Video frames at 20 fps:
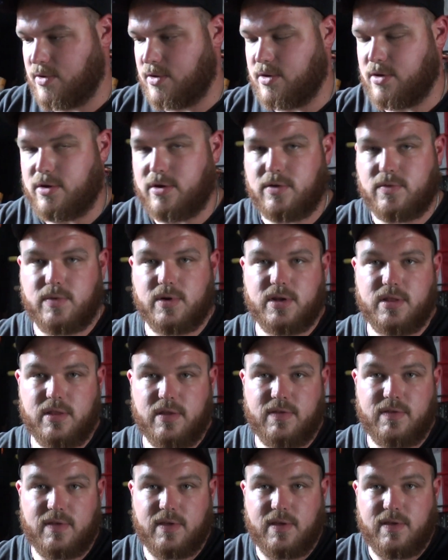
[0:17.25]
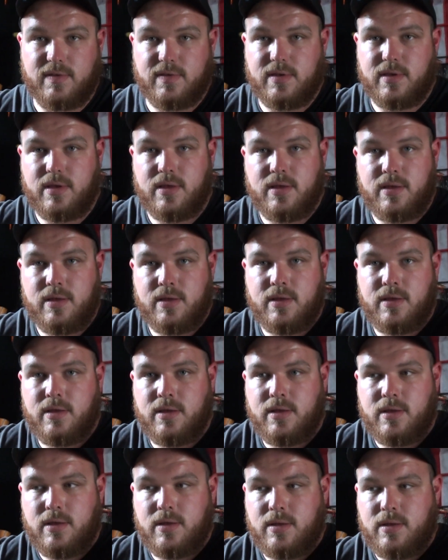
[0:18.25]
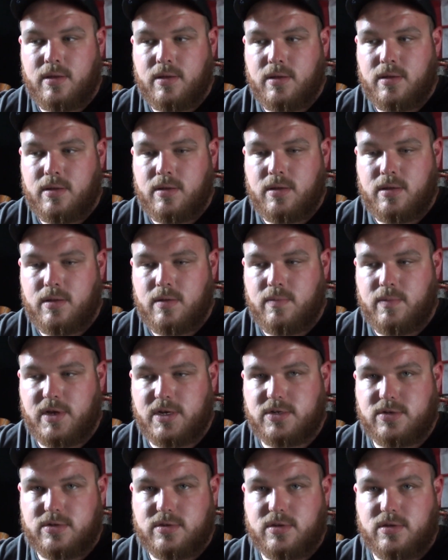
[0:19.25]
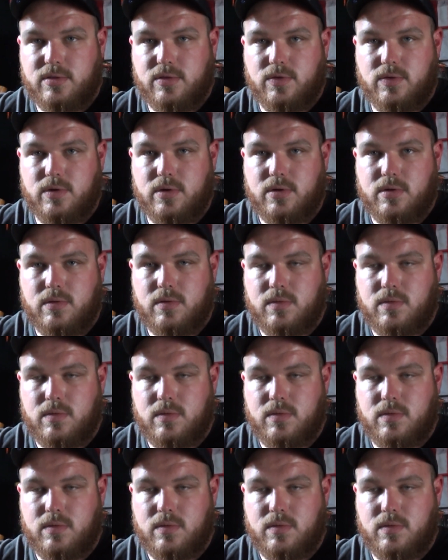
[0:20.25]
and hardware this is. Make sure it's unloaded.